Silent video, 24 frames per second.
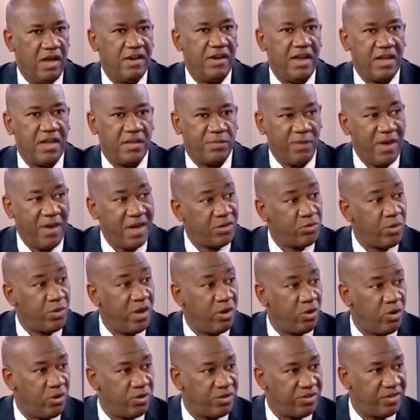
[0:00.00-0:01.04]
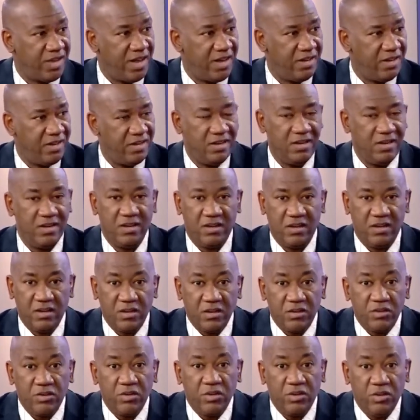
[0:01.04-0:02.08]
And as far as we're concerned,
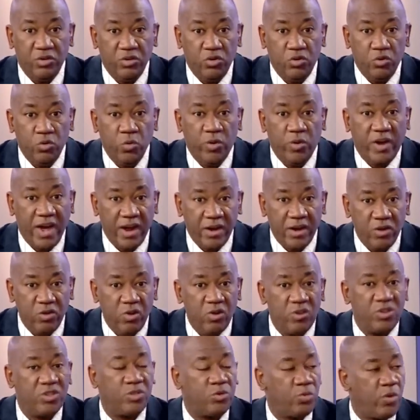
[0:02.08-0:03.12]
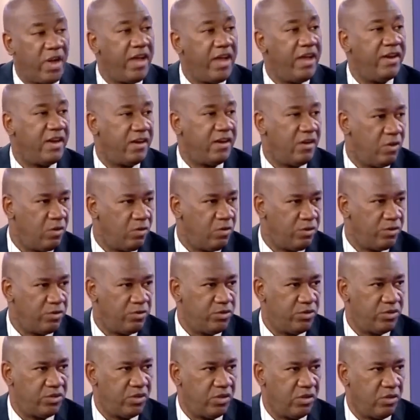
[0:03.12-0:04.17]
you cannot swear in an
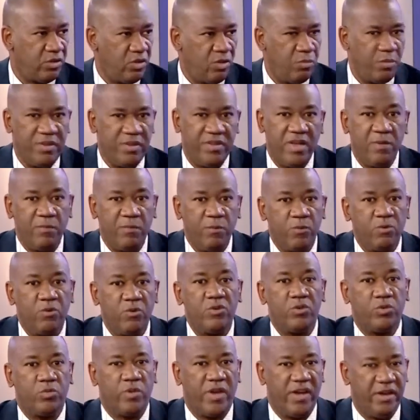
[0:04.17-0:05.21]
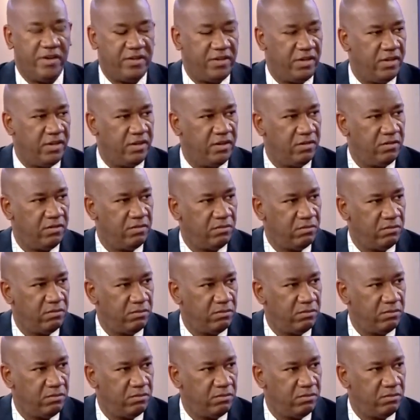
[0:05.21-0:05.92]
unconstitutional government, therefore don't swear it in.